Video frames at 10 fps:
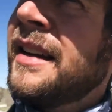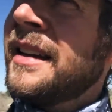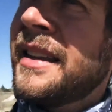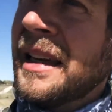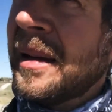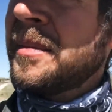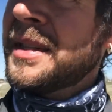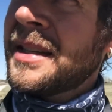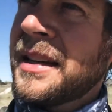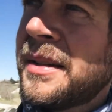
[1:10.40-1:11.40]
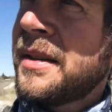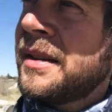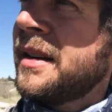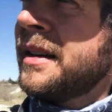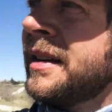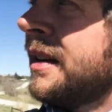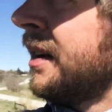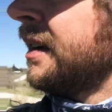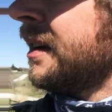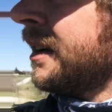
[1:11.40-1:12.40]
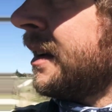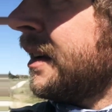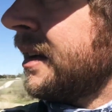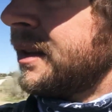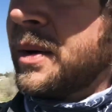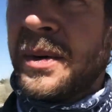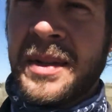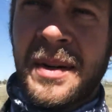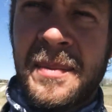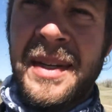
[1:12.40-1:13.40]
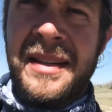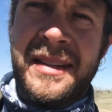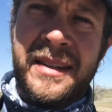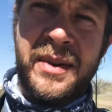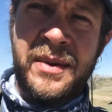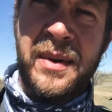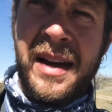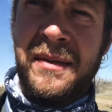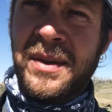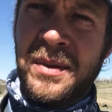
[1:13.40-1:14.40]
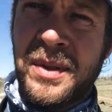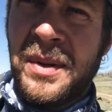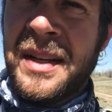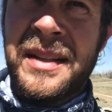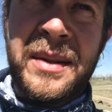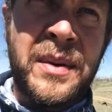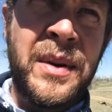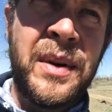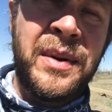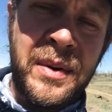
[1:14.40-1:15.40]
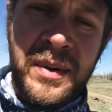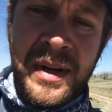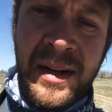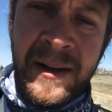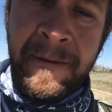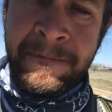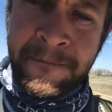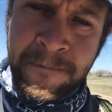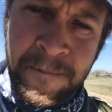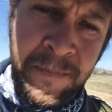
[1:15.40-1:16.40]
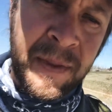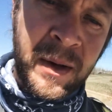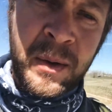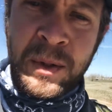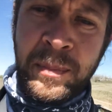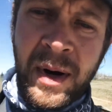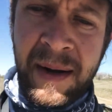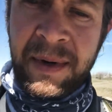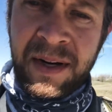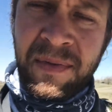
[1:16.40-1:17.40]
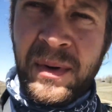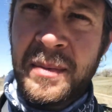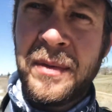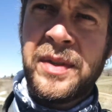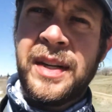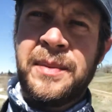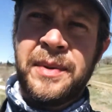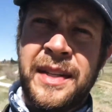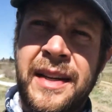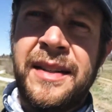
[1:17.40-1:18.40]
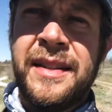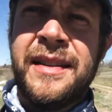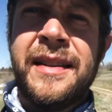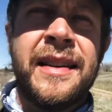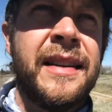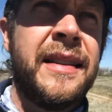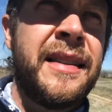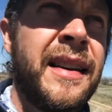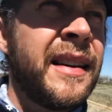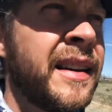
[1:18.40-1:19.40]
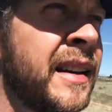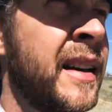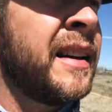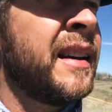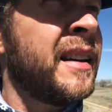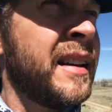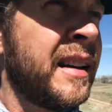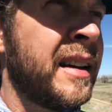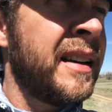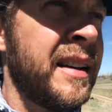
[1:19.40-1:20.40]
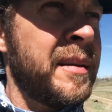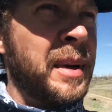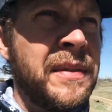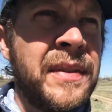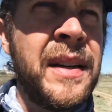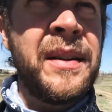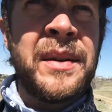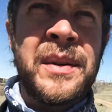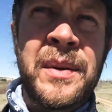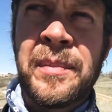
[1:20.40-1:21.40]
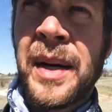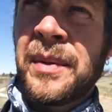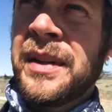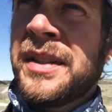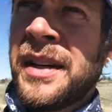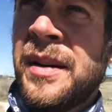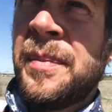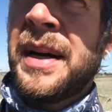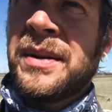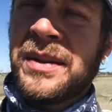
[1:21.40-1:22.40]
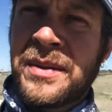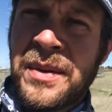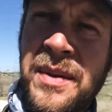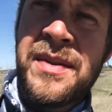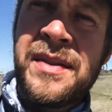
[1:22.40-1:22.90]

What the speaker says: themes center those in our midst who have no choice, or whose primary form of transportation is by foot or by wheelchair or powered stroller.